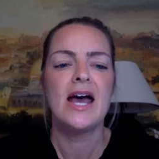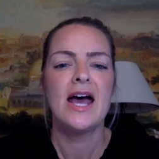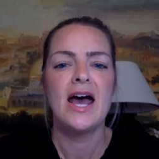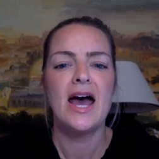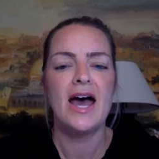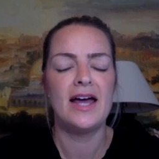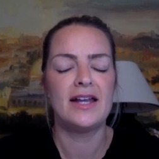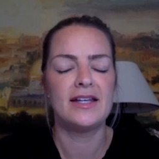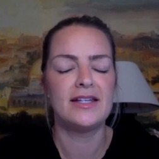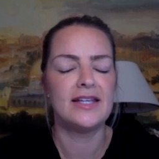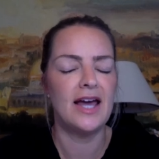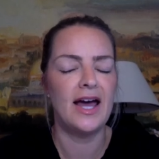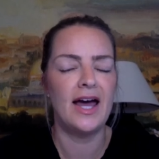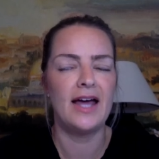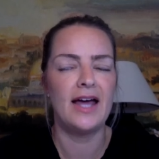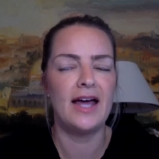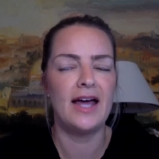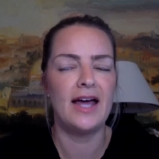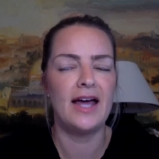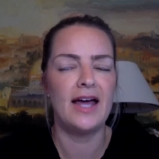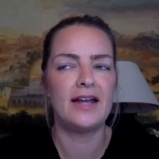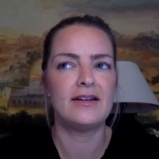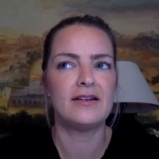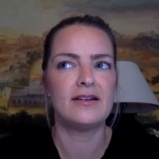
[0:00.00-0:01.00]
And yet
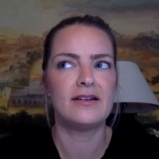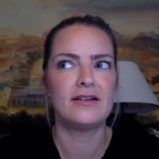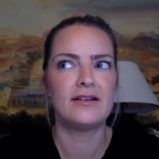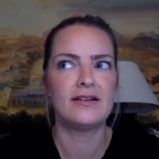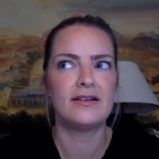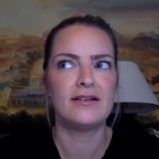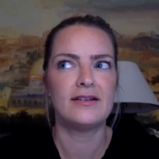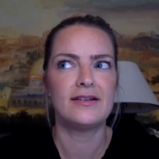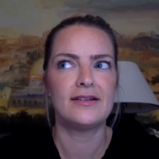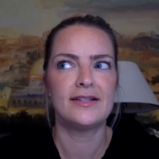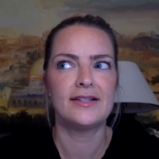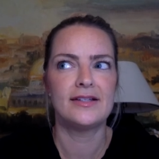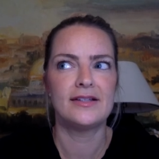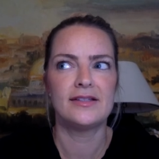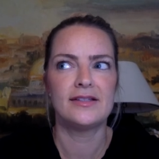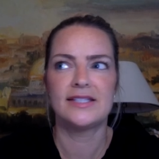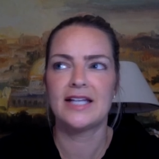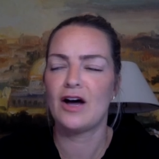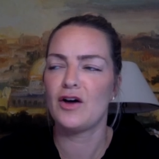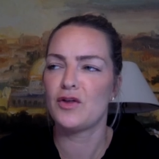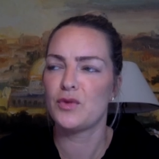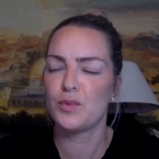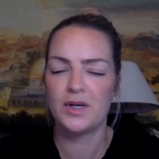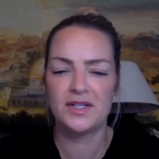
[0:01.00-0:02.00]

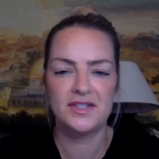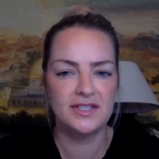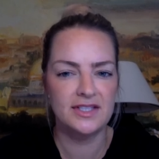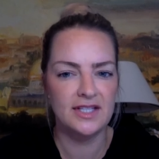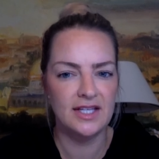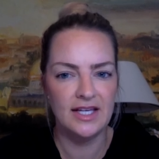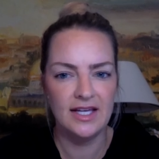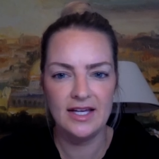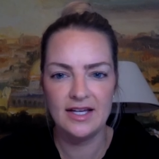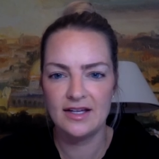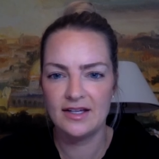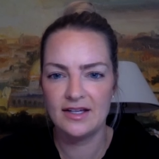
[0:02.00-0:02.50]
Southwest Key